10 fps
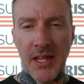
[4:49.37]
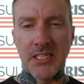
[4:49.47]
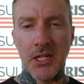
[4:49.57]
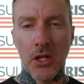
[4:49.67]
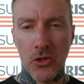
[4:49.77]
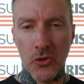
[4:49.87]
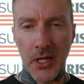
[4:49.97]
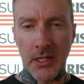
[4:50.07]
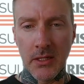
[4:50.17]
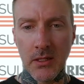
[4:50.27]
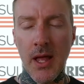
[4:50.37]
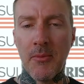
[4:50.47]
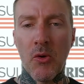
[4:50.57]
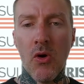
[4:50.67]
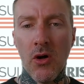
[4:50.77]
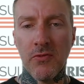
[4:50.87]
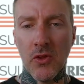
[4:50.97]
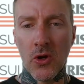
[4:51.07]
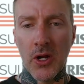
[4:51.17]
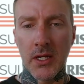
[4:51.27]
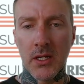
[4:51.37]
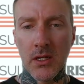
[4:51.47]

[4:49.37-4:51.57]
that's including climbing wall flooring?